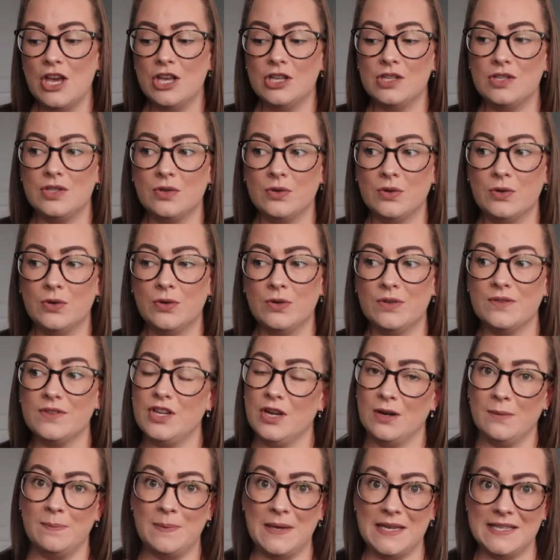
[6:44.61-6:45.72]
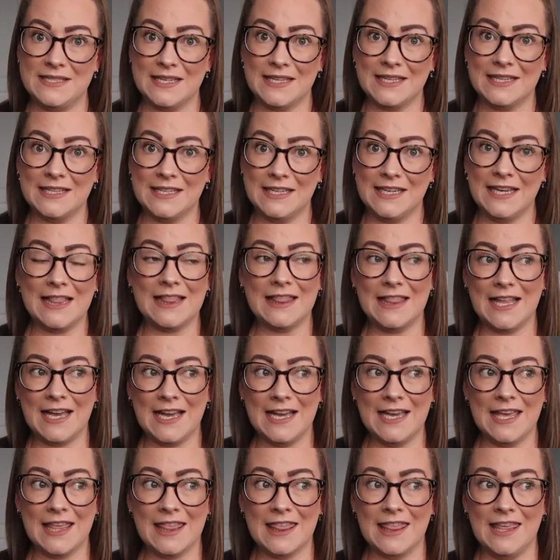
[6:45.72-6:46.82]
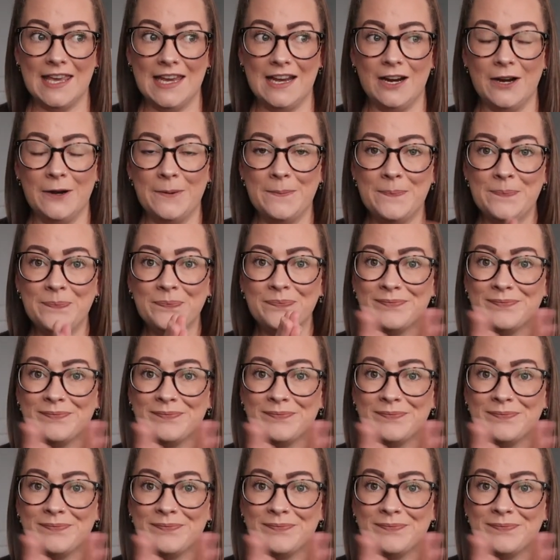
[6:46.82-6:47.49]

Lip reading: So you're basically lying there